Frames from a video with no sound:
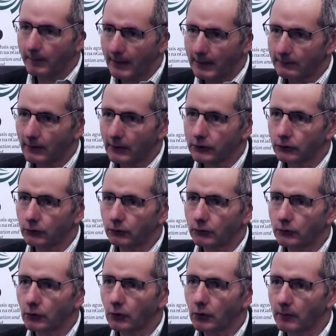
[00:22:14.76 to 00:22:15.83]
many of our
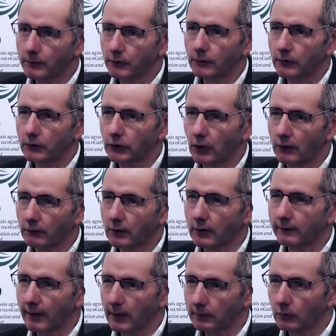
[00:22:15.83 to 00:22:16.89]
students who come through the software
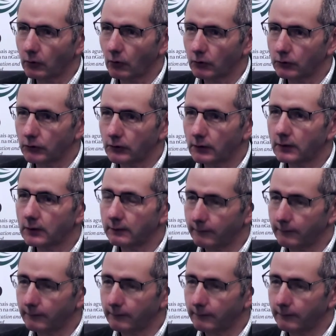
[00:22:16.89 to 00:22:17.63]
developer courses, that's the